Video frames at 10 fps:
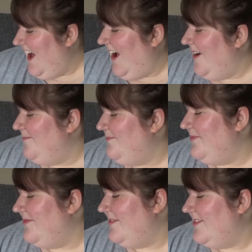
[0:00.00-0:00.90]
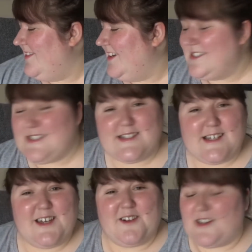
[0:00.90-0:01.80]
um nice to see
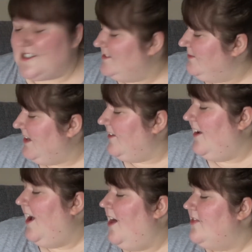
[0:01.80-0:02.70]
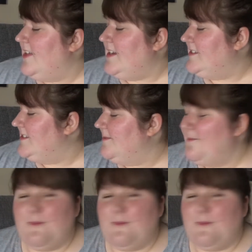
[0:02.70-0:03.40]
you nice to meet you this